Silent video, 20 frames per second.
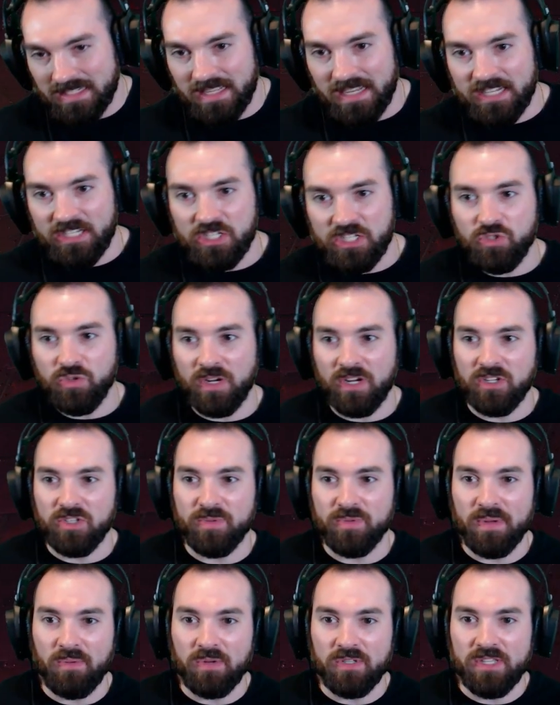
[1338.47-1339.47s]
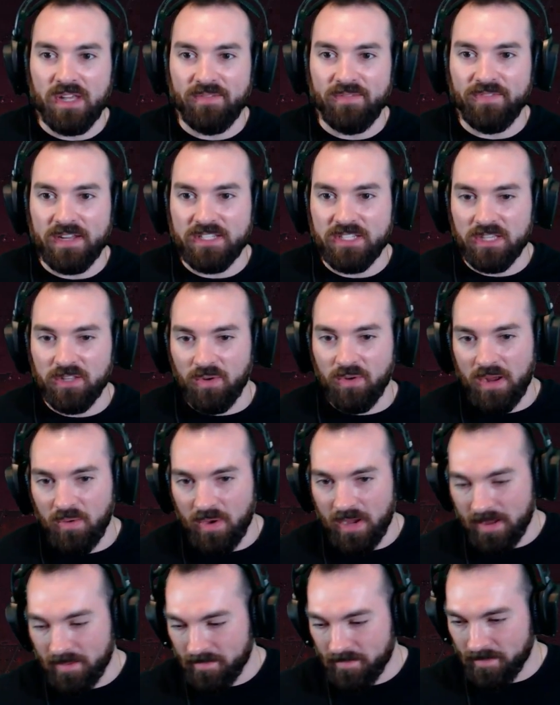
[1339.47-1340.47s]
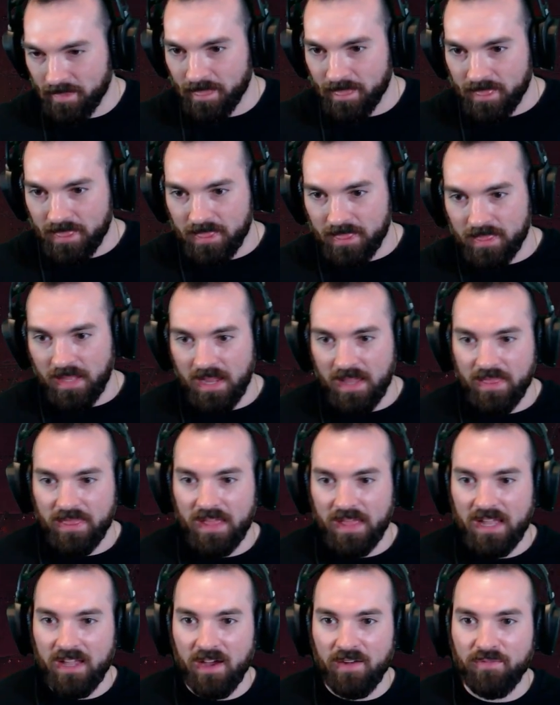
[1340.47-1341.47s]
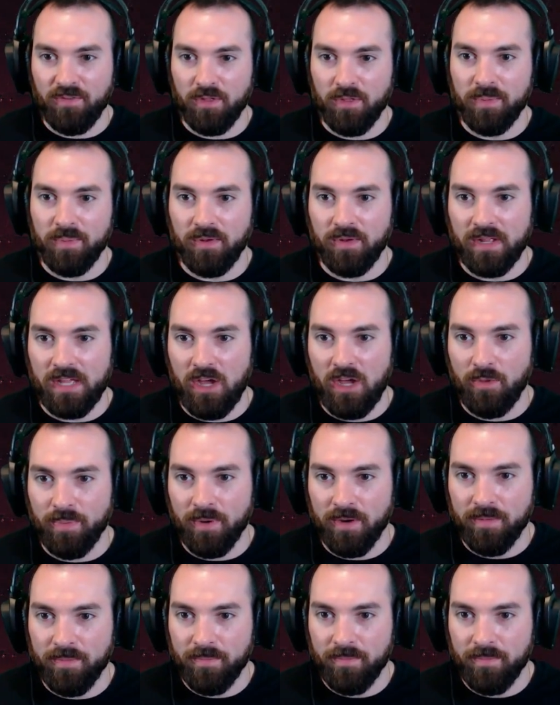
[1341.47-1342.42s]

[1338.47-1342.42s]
it just triggers me when it's not facing the right way. Thank God for the building helper.